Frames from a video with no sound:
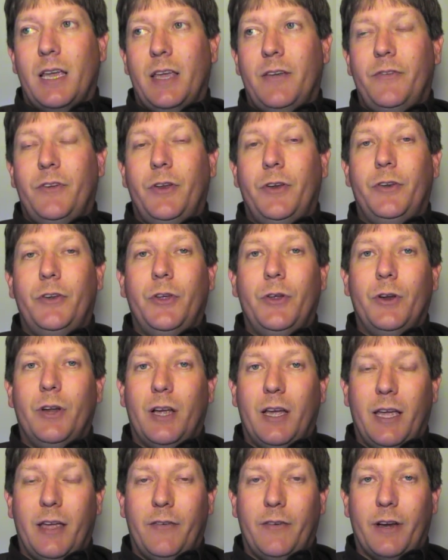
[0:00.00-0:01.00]
If you do
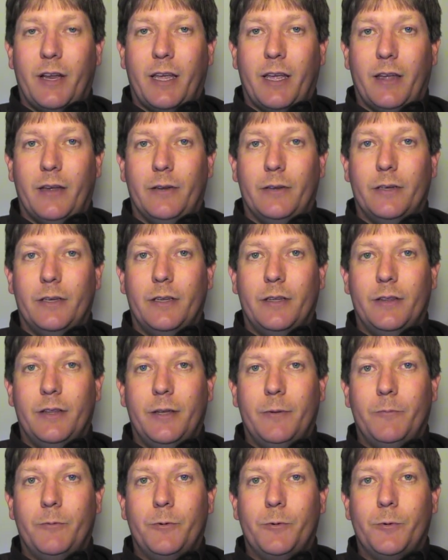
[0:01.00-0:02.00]
not have an account,
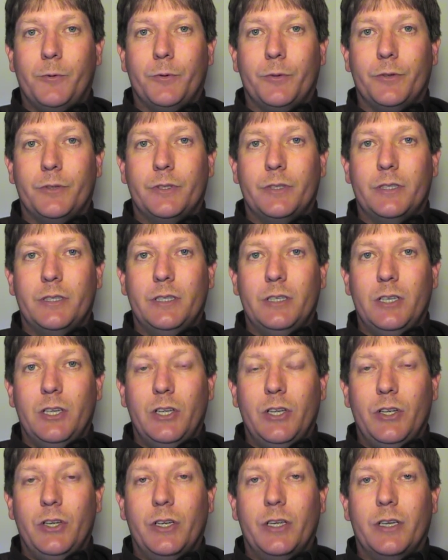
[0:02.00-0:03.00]
then we'll
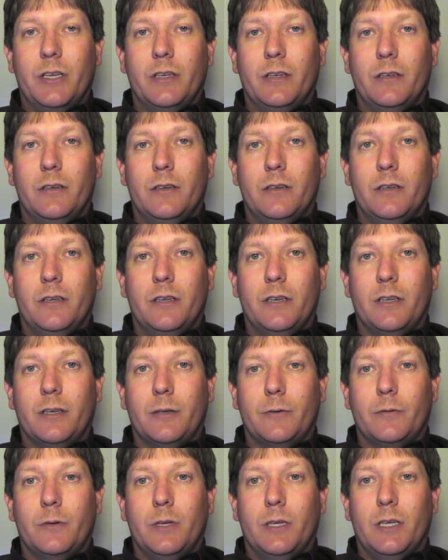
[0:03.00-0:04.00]
look
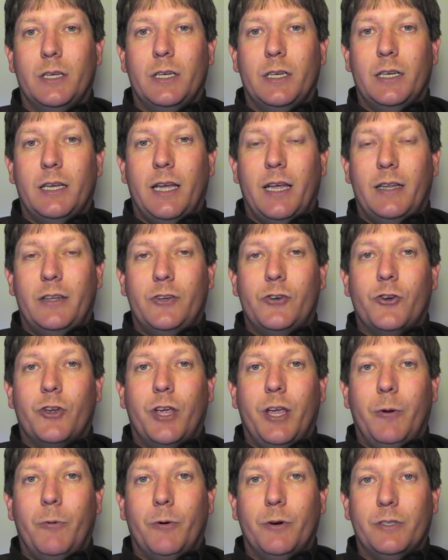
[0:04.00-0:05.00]
at your
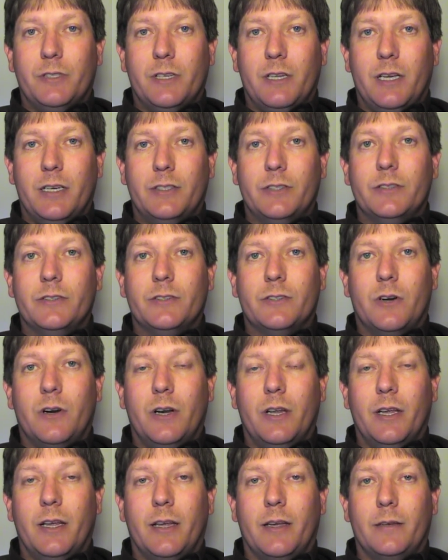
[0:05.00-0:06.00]
keyword selection
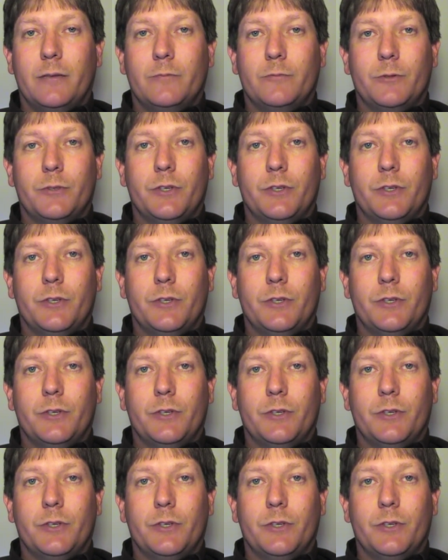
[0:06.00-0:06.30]
starting out.